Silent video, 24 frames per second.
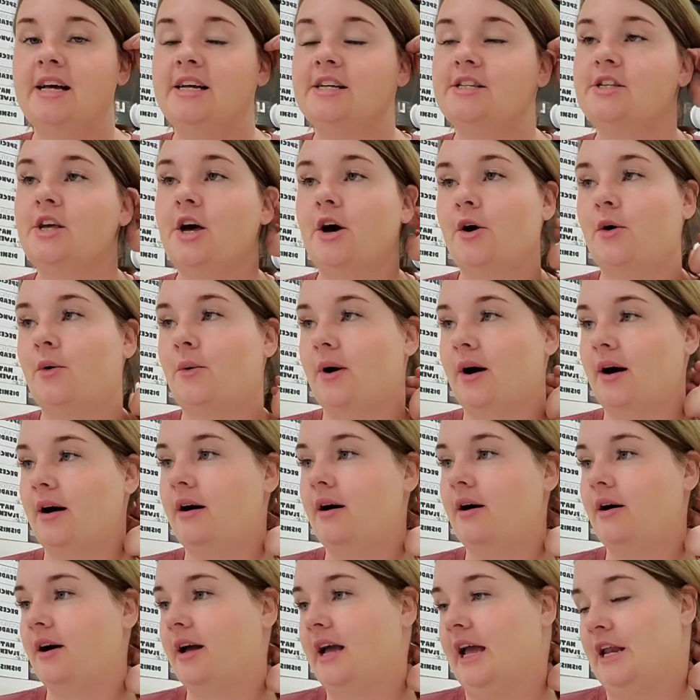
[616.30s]
So
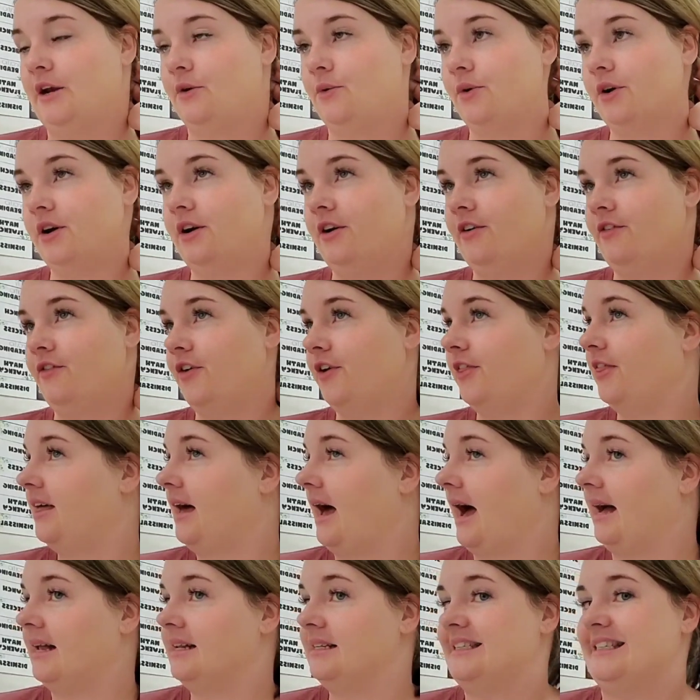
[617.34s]
in order for
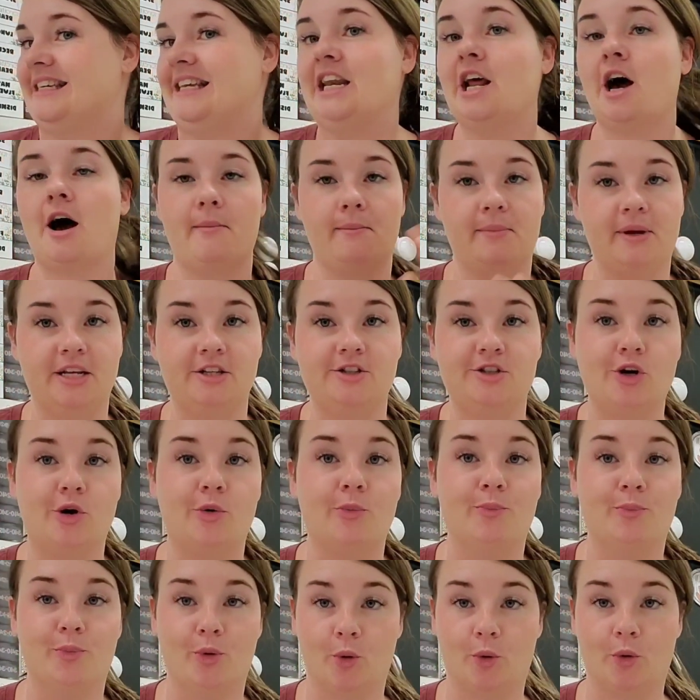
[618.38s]
that to not be so
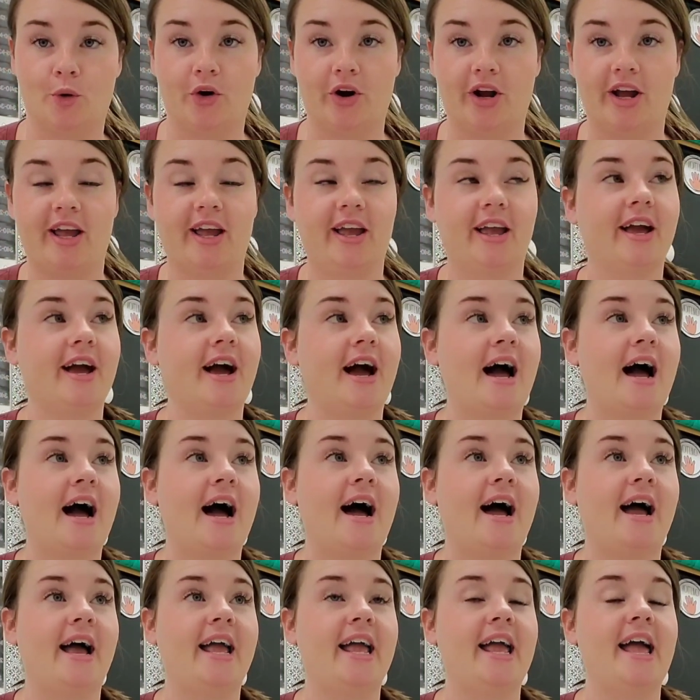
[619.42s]
boring,
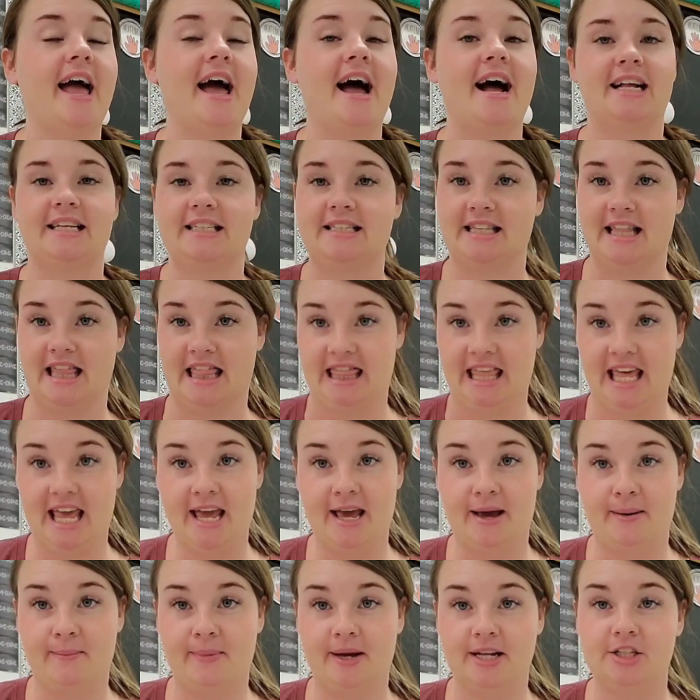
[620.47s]
I asked
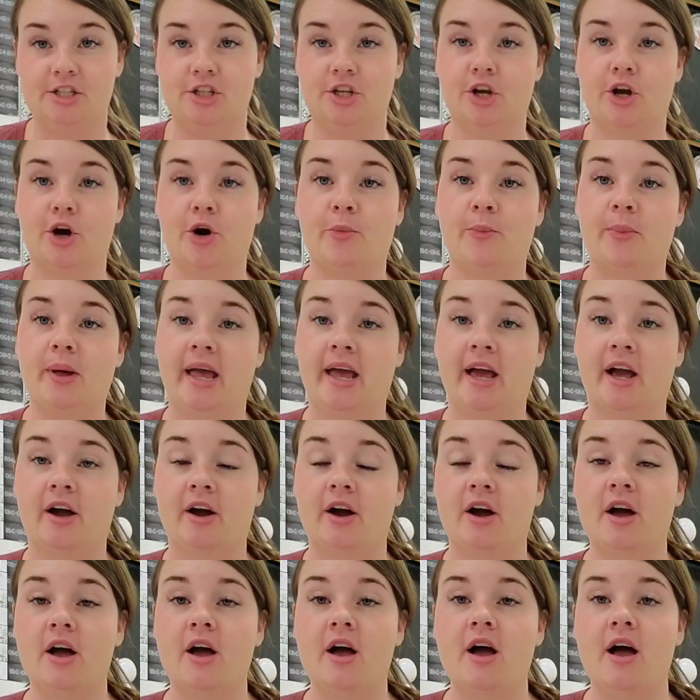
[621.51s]
them to go pick,
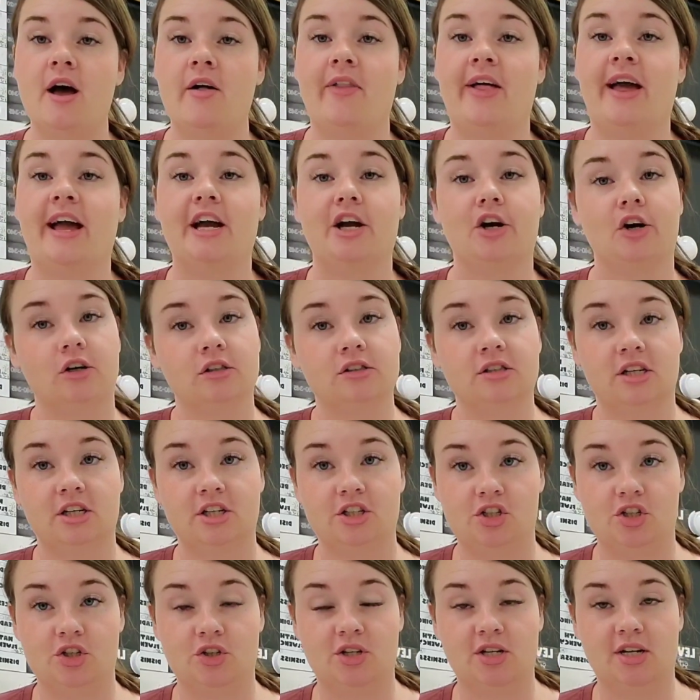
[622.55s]
like I called on a
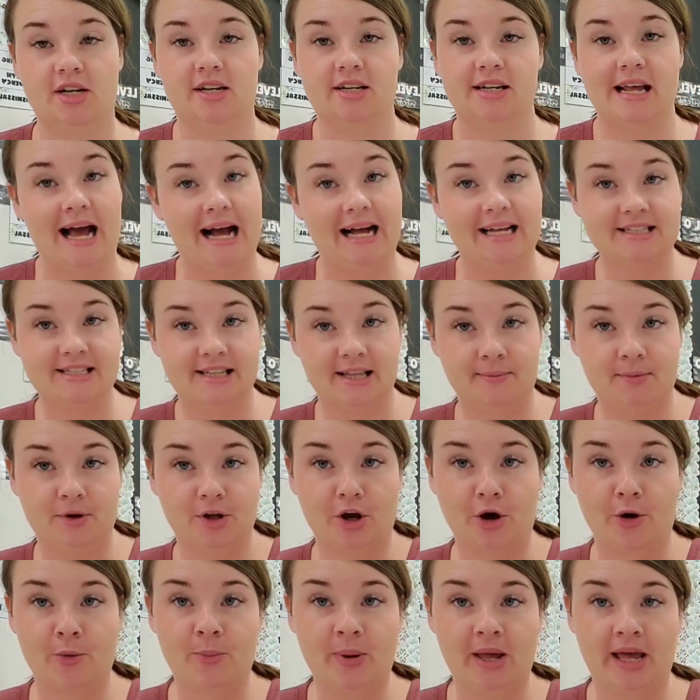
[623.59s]
student, asked them to
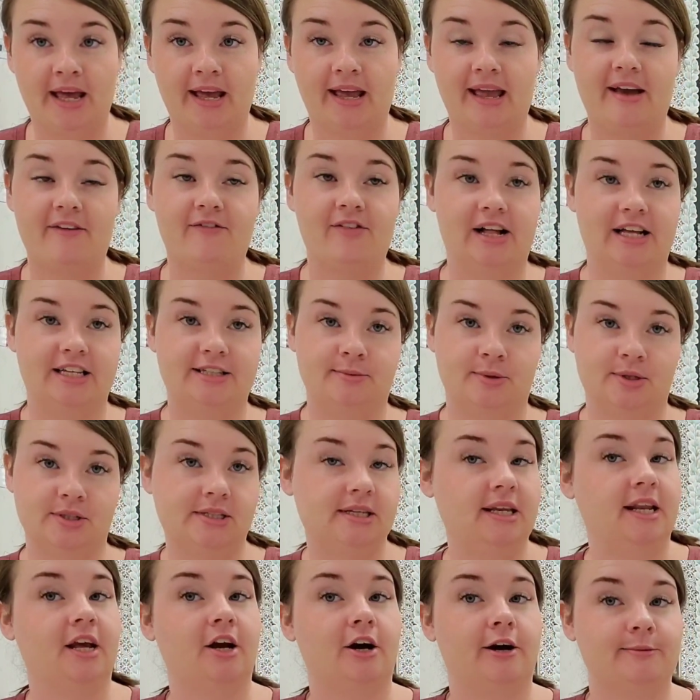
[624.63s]
go pick a flexible
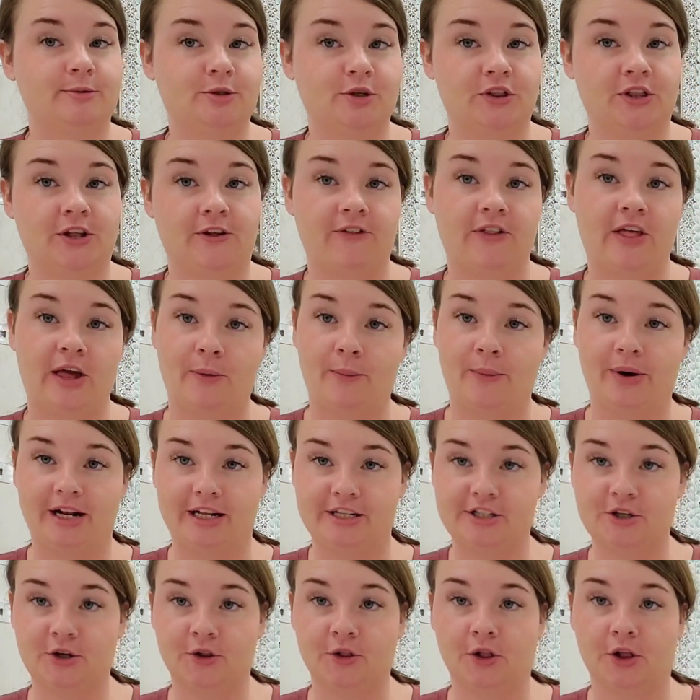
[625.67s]
seating option that they
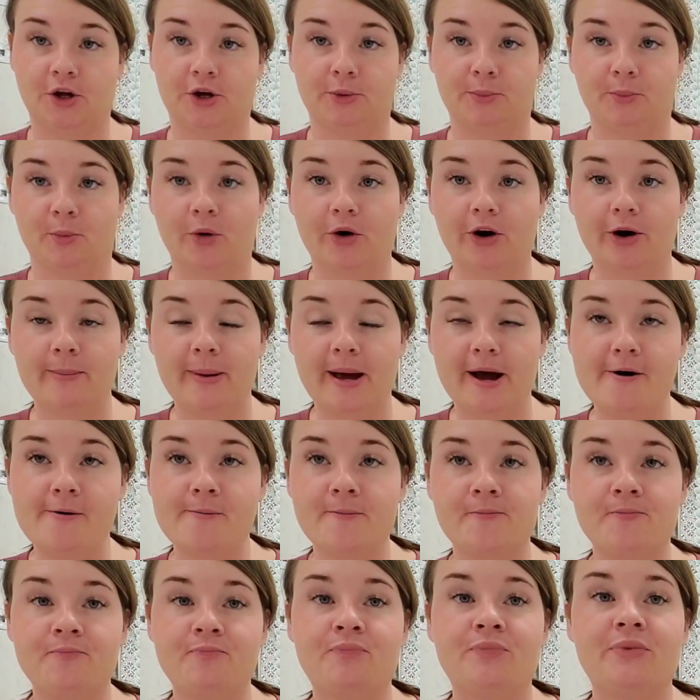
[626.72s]
wanted to learn more about,
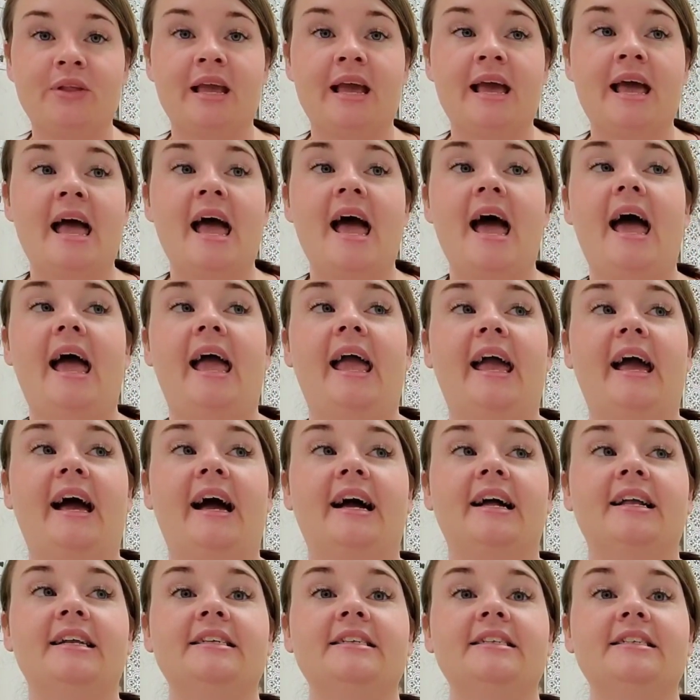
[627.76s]

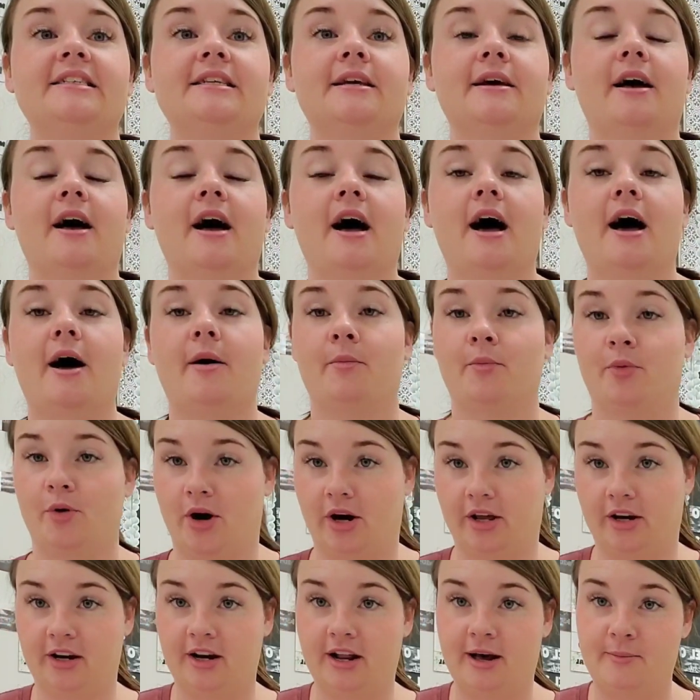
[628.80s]
and
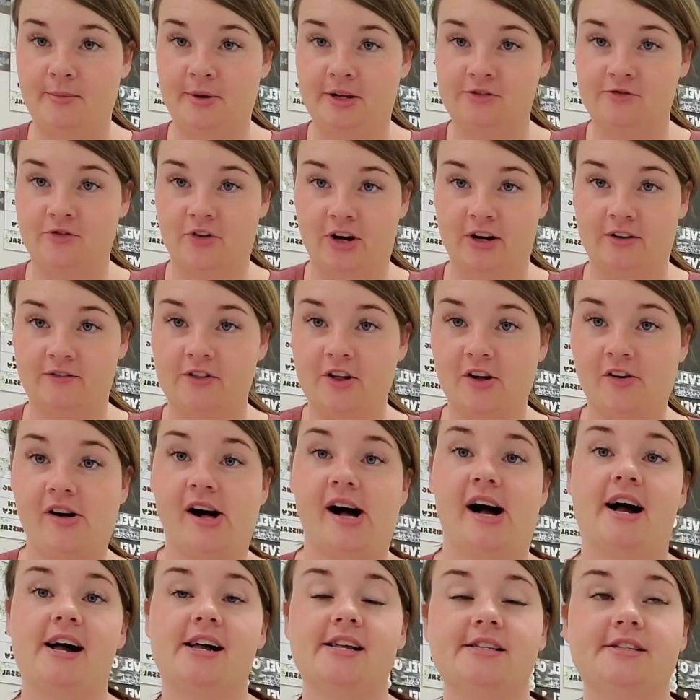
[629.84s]
brought it up in front of the
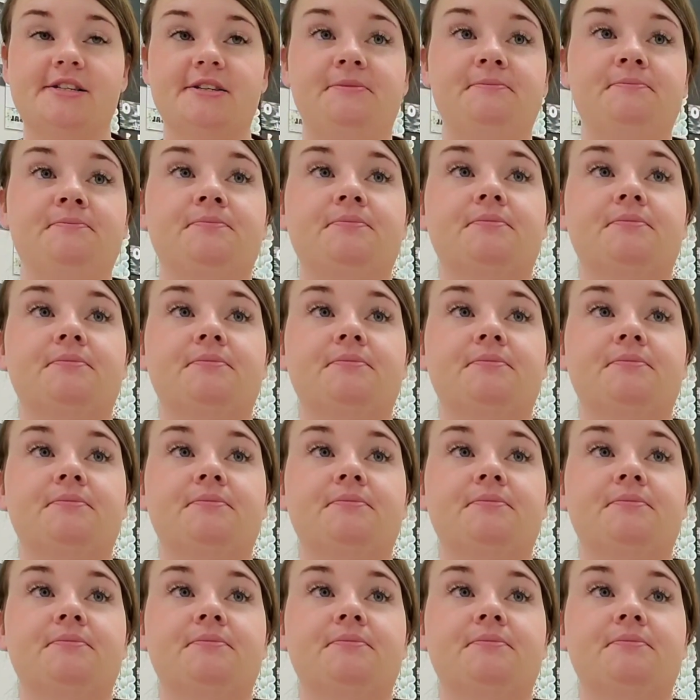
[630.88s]
class